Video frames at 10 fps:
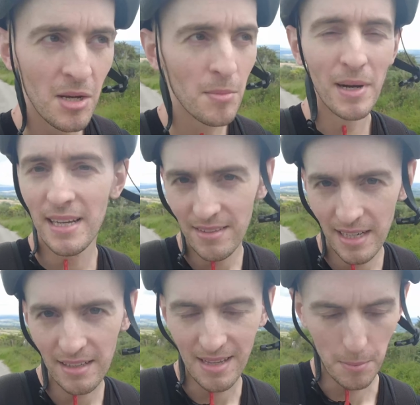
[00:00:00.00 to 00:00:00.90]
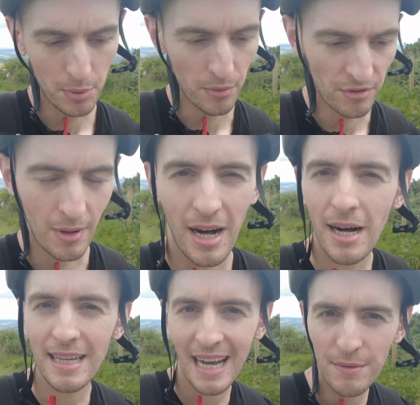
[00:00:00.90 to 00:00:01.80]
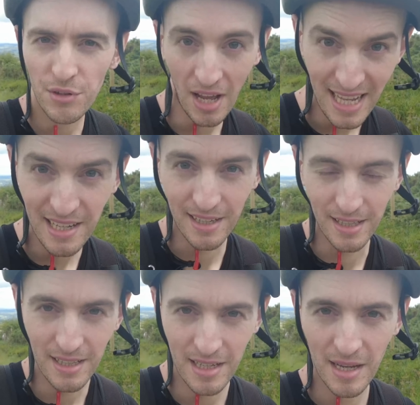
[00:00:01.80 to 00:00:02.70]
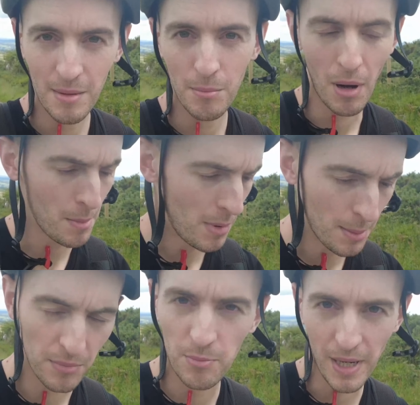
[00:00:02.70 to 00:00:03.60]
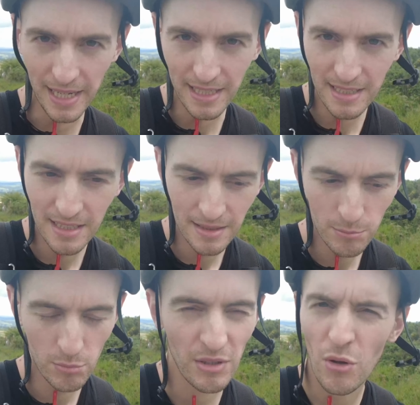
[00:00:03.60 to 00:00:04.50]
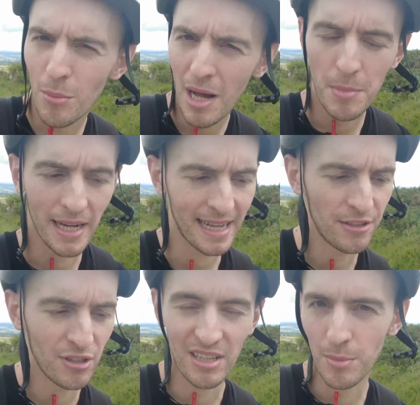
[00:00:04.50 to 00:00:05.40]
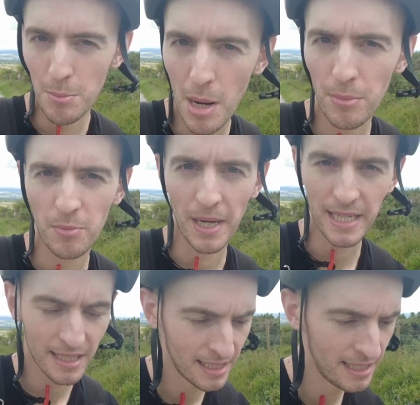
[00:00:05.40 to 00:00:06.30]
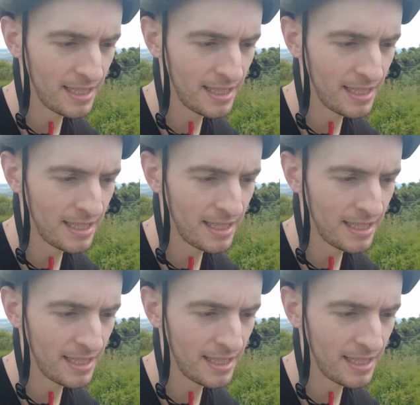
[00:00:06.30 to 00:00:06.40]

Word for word: But here's an example. So I have taken my mum's bike. It's not my bike actually, it's my mum's bike.